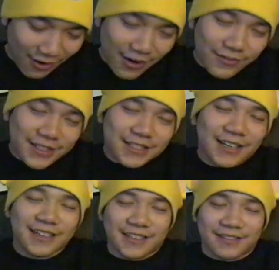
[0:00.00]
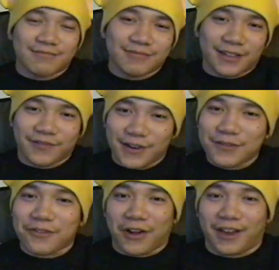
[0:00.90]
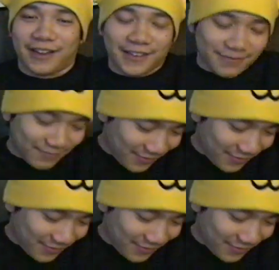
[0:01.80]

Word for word: all of a sudden the phone rang